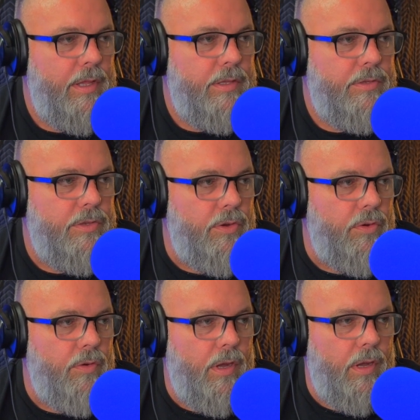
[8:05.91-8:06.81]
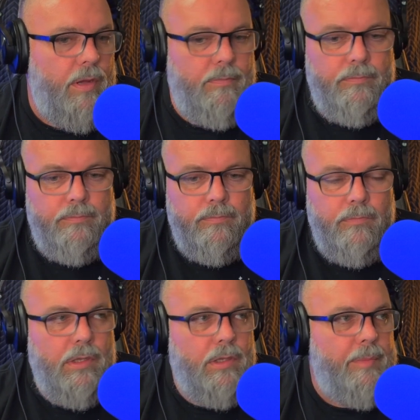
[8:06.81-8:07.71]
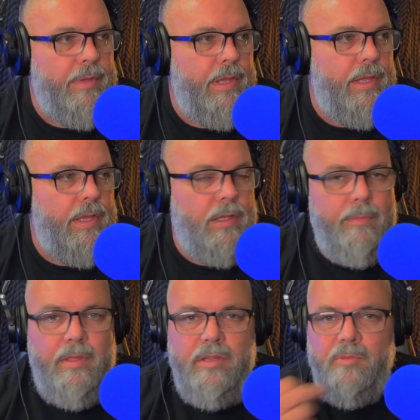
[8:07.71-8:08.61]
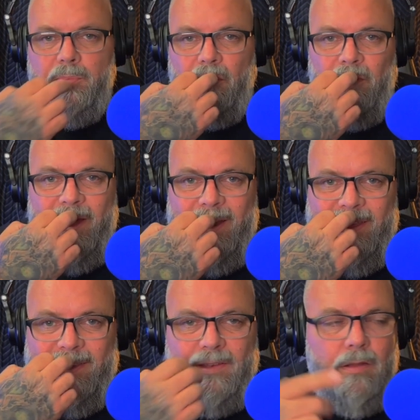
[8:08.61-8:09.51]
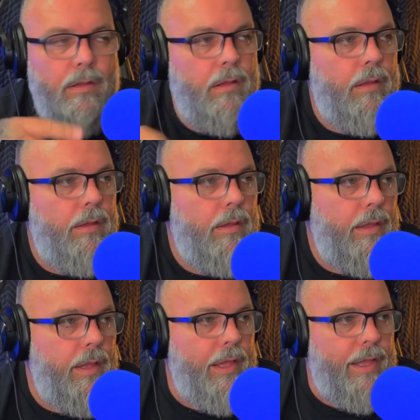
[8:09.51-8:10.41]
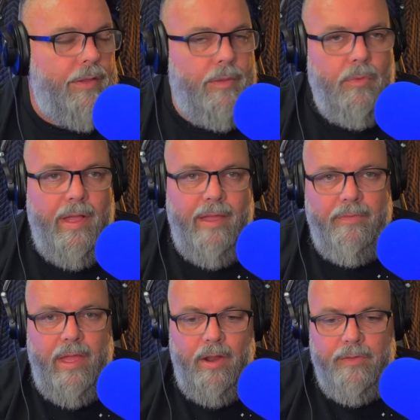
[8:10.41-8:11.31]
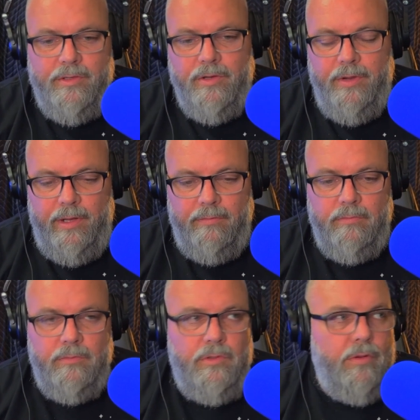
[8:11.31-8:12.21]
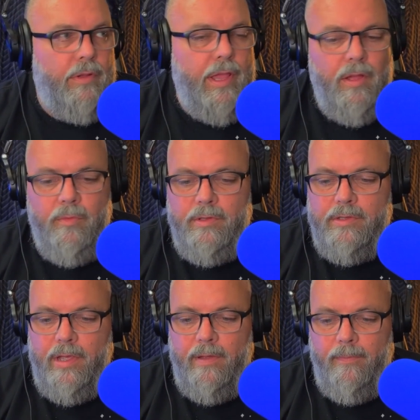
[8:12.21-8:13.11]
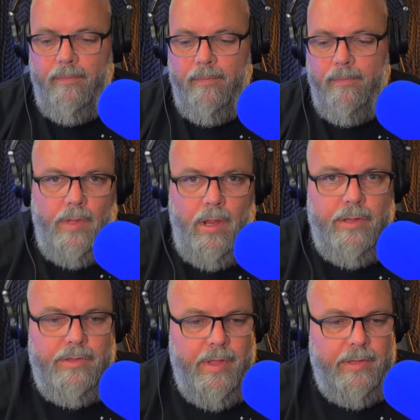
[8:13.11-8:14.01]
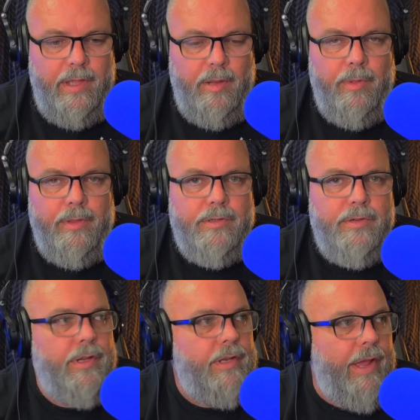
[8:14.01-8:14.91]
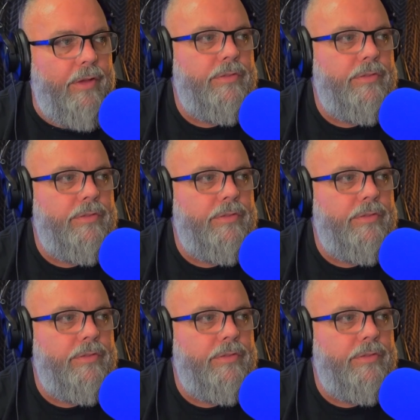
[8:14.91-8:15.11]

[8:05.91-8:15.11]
So let me just pull that in, and then we'll have that on the screen. So hang on one second. All right, so we got that up on the screen now.